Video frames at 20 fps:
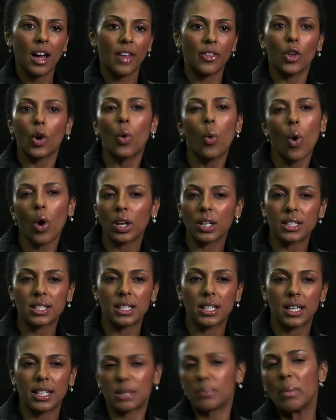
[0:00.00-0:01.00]
and the
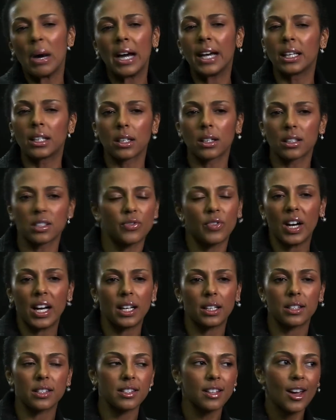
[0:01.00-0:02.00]
quality, it's mindless,
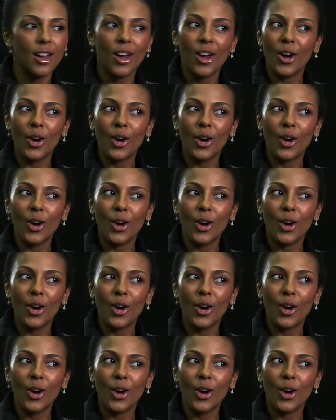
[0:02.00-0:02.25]
violence.